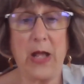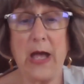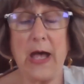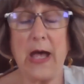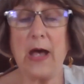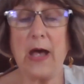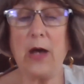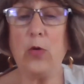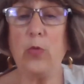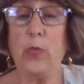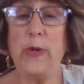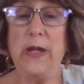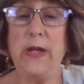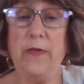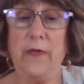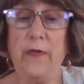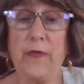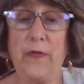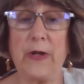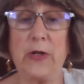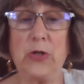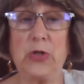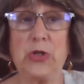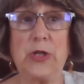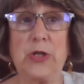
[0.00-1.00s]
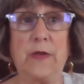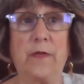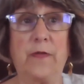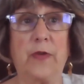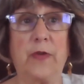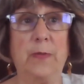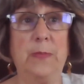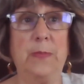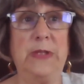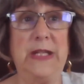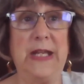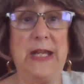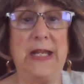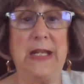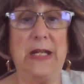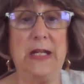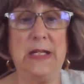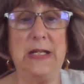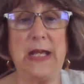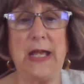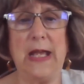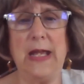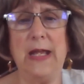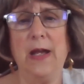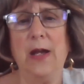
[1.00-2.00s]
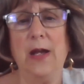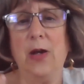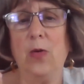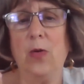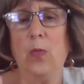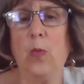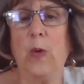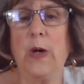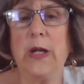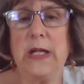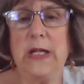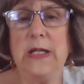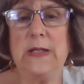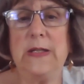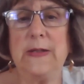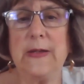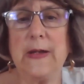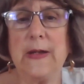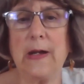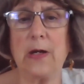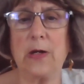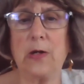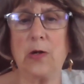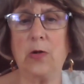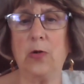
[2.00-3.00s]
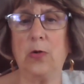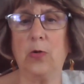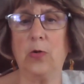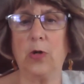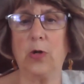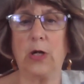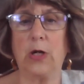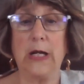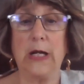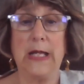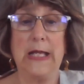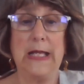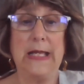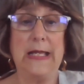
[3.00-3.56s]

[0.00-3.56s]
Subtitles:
how we function from day to day. What is our core?